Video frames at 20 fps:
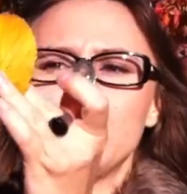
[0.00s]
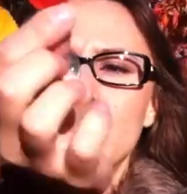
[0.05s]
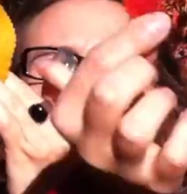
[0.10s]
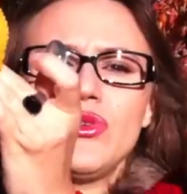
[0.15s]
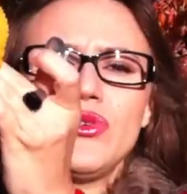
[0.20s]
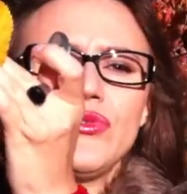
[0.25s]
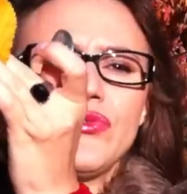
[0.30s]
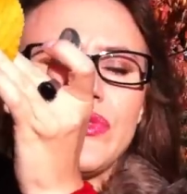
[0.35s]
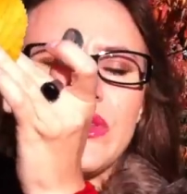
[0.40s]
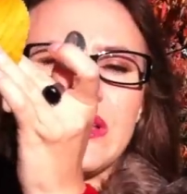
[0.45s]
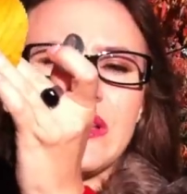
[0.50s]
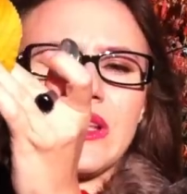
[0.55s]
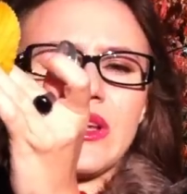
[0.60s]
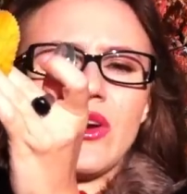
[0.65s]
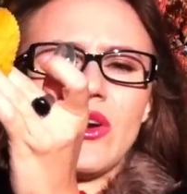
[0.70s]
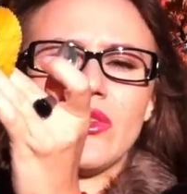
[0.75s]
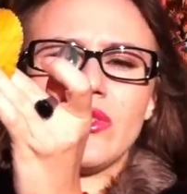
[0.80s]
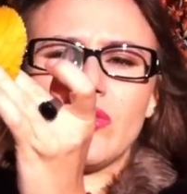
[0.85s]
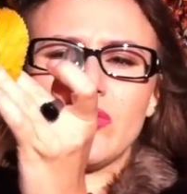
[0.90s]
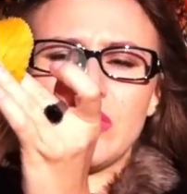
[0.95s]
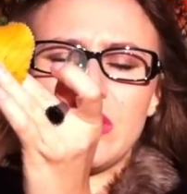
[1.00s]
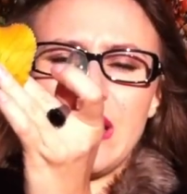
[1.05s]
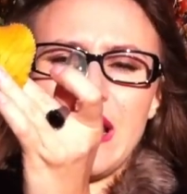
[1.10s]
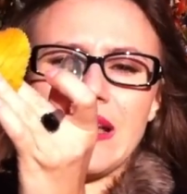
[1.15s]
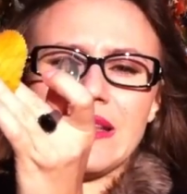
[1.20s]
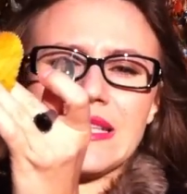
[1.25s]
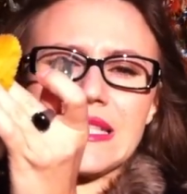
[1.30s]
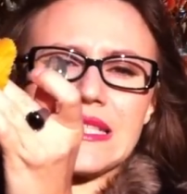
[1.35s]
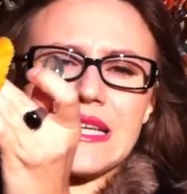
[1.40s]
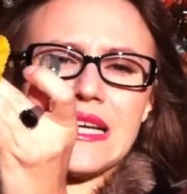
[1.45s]
moved and gone on the
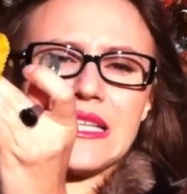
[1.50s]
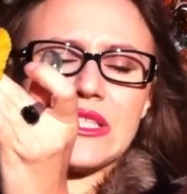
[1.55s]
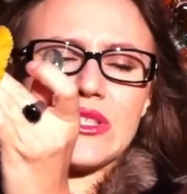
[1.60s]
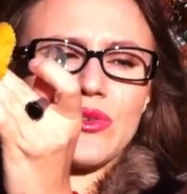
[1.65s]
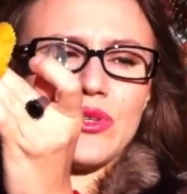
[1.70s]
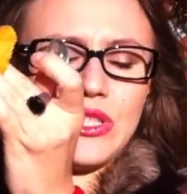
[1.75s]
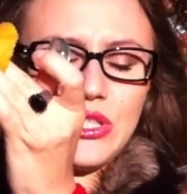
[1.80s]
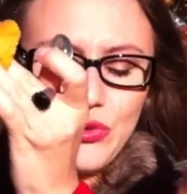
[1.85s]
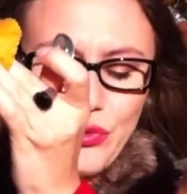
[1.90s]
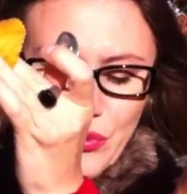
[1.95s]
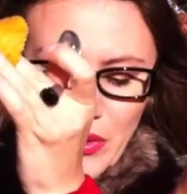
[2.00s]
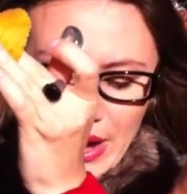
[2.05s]
other side, so its